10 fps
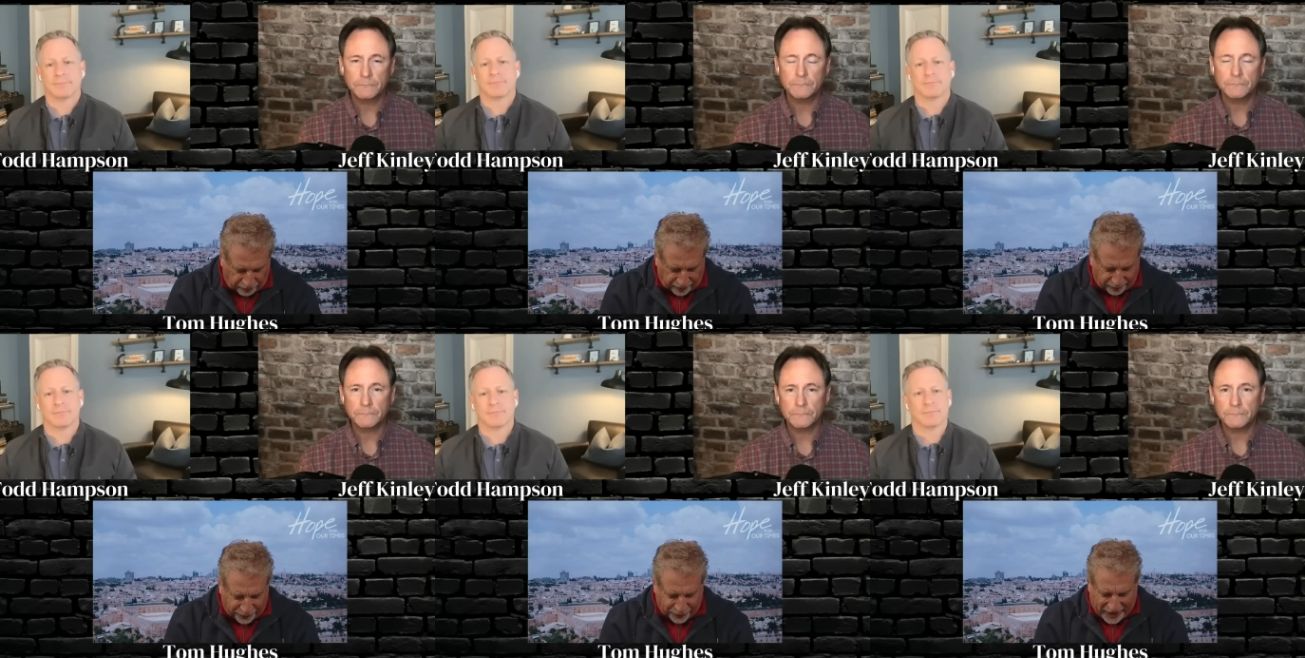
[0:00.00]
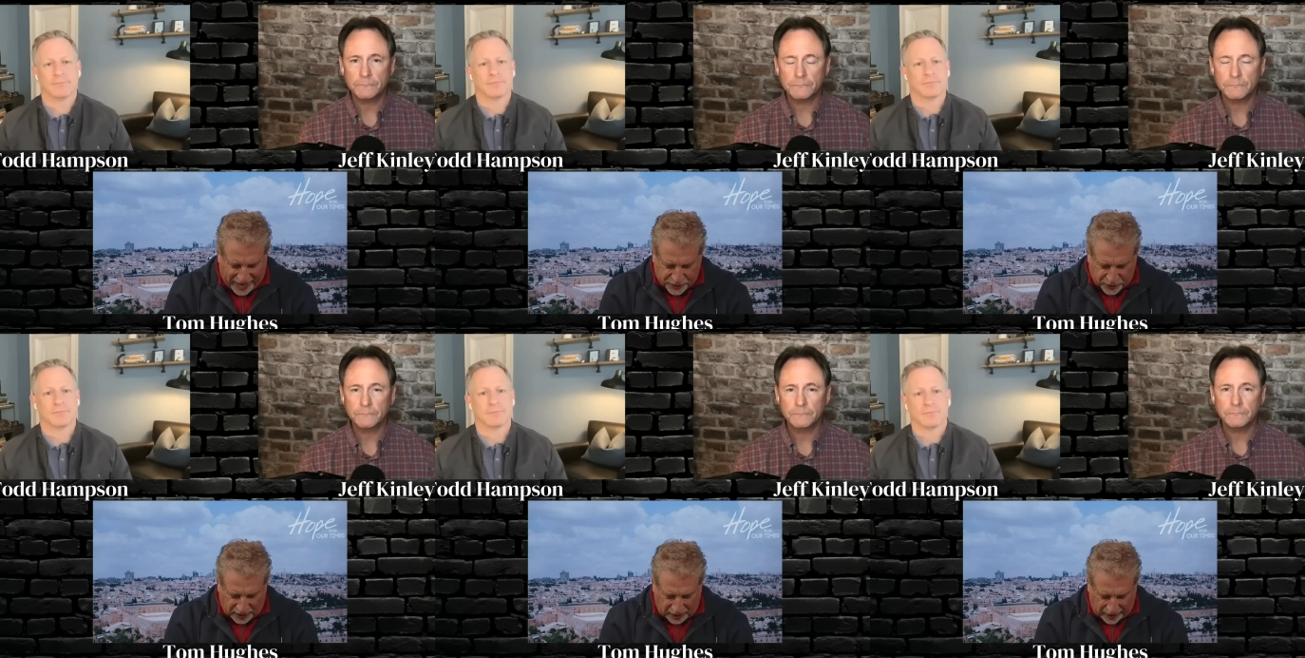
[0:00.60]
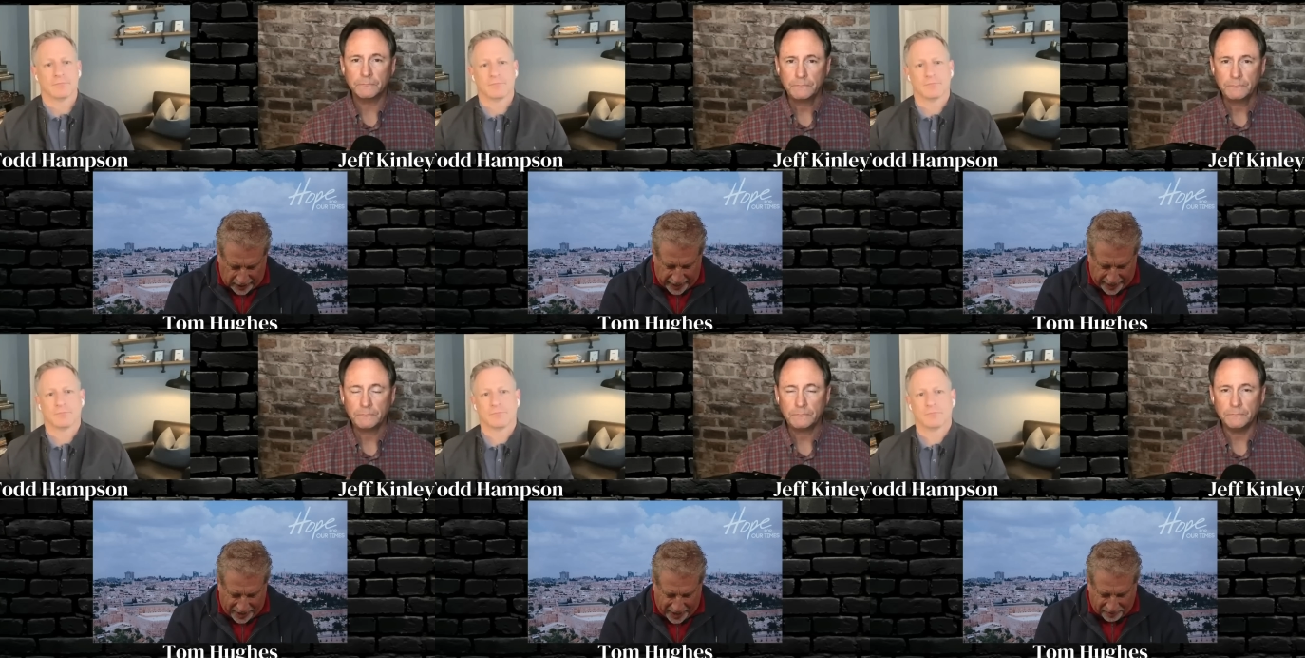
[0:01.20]
Speaker 1: from Sandra
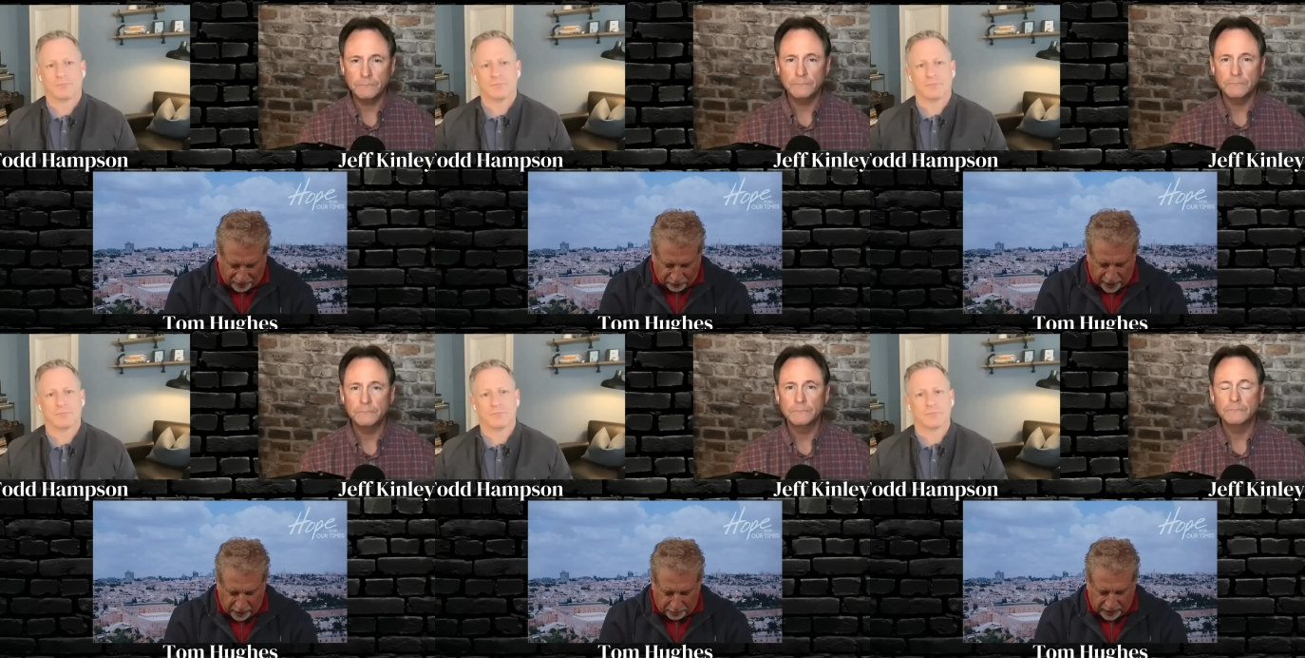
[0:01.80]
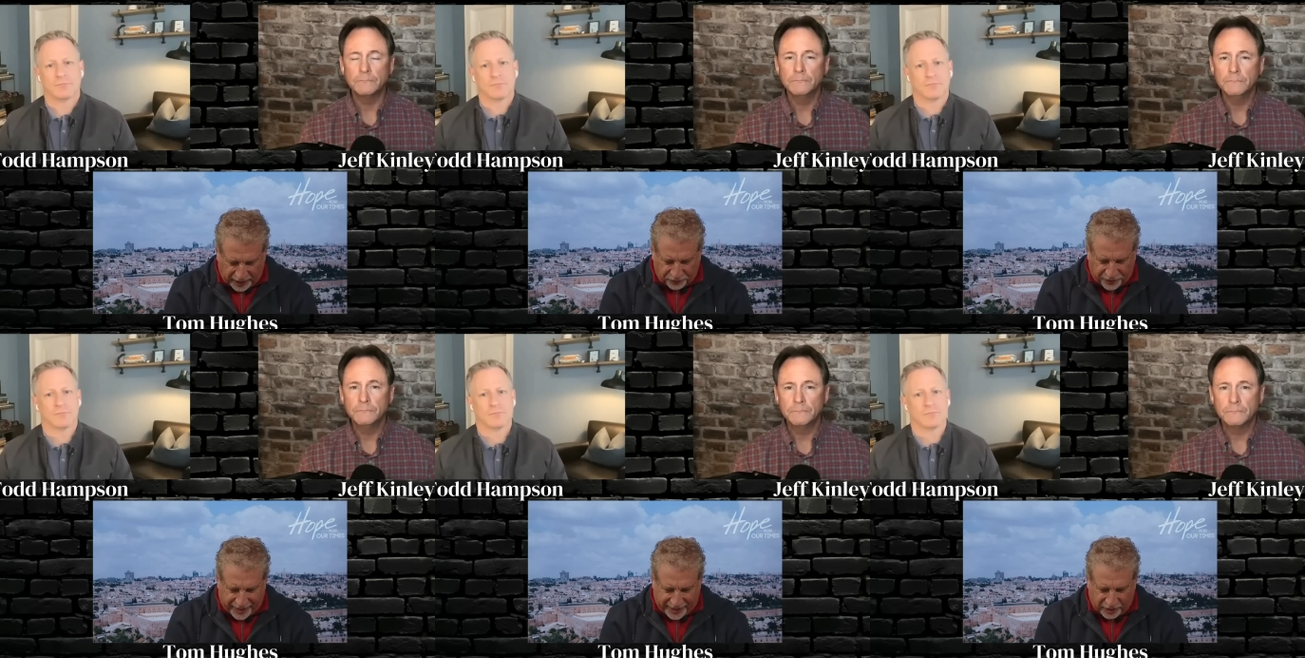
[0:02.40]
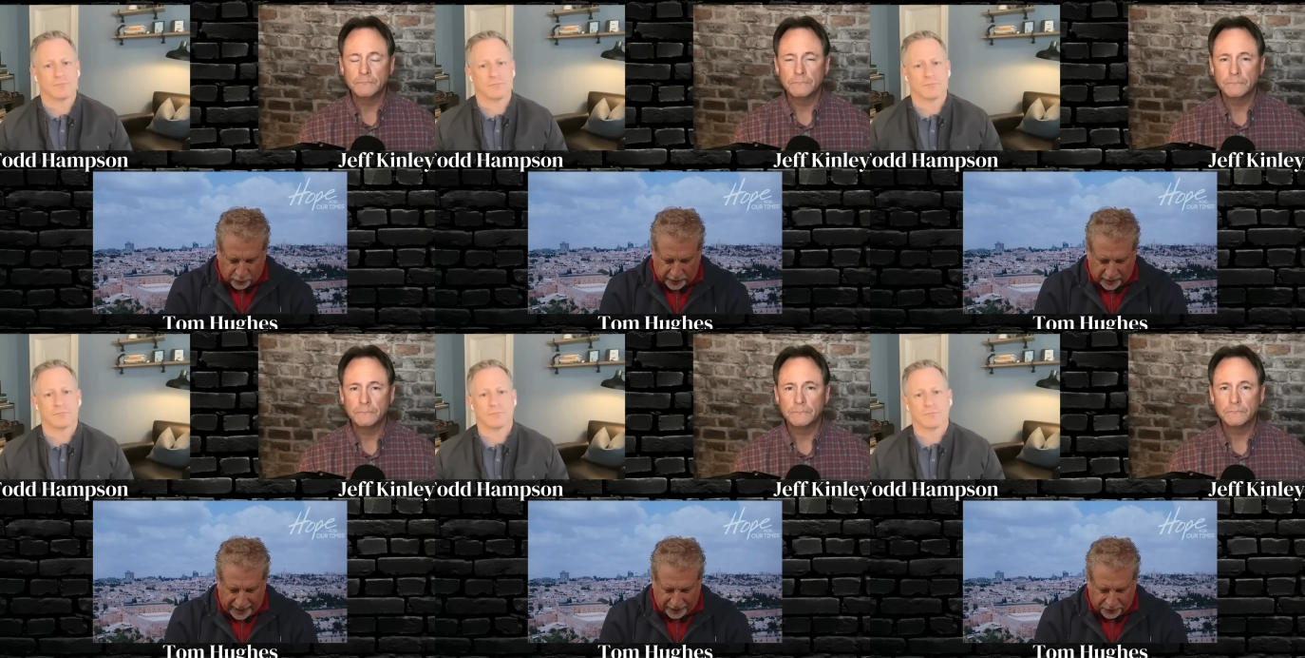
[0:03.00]
Hahn. I have a friend who believes that
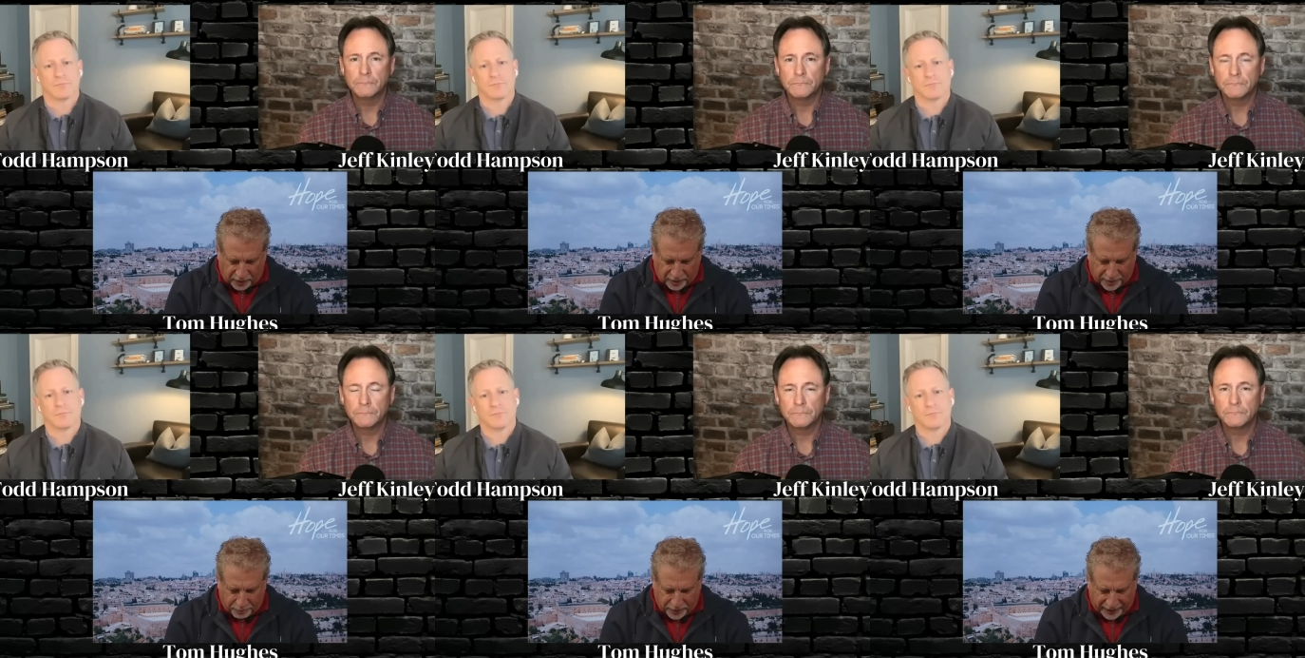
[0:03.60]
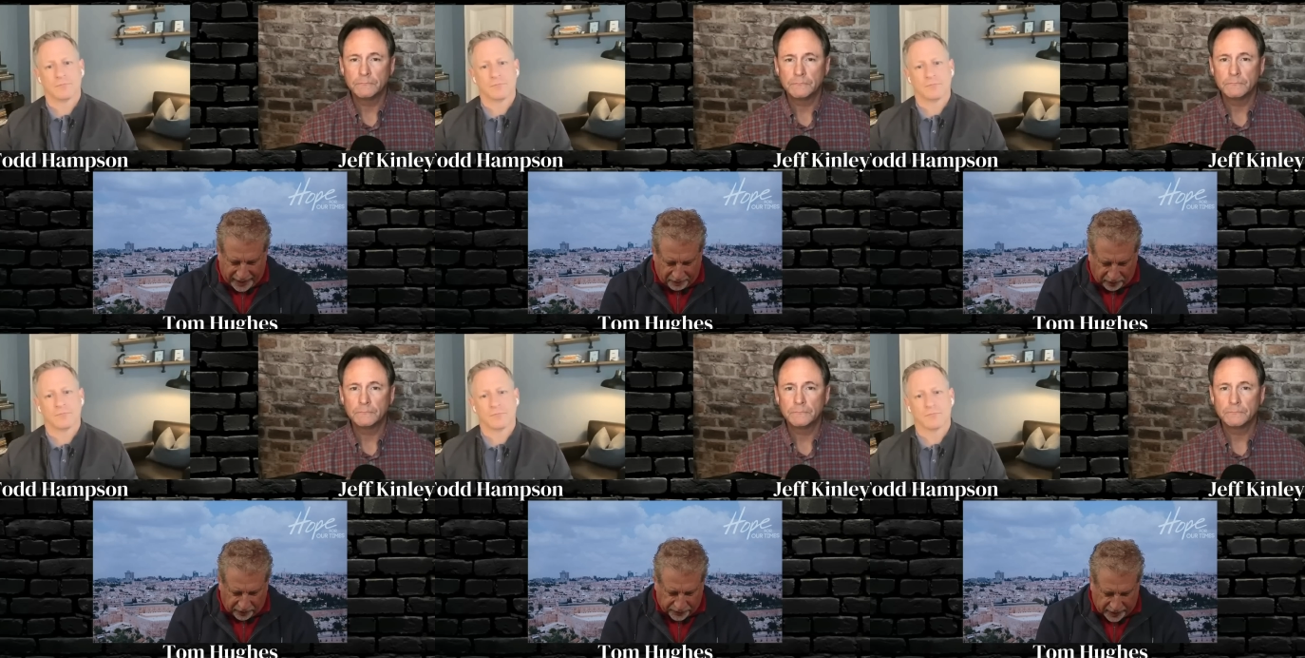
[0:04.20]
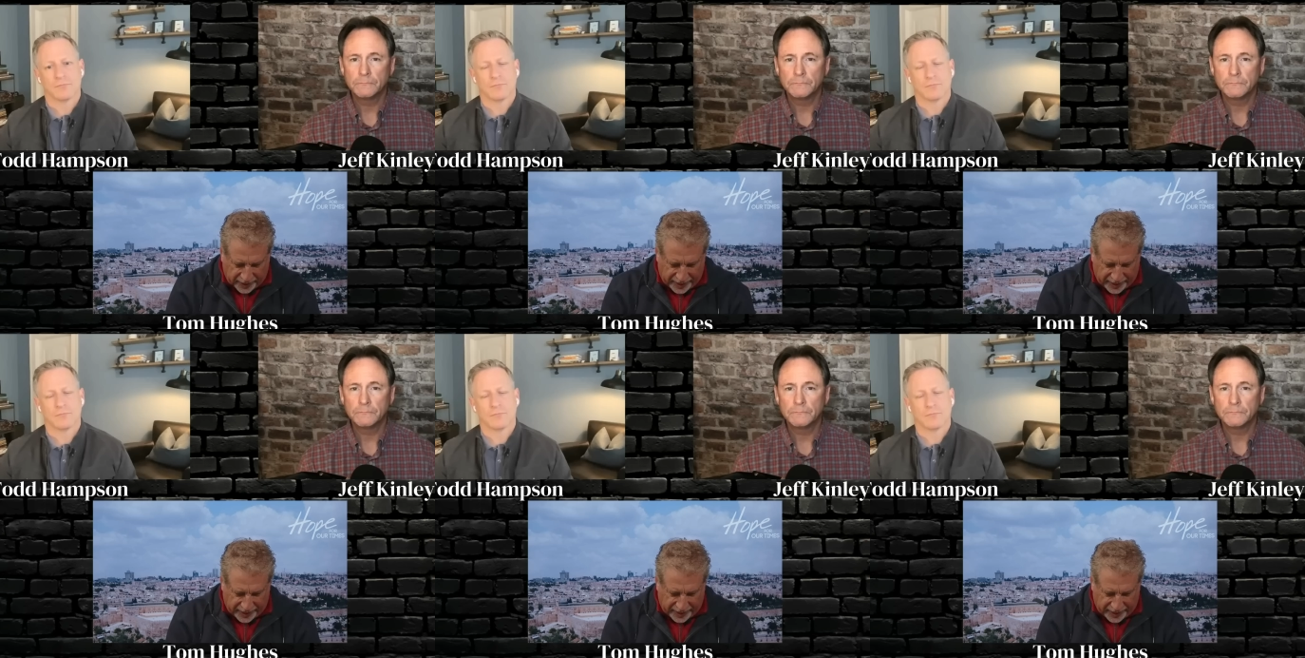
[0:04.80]
Israelites are the believers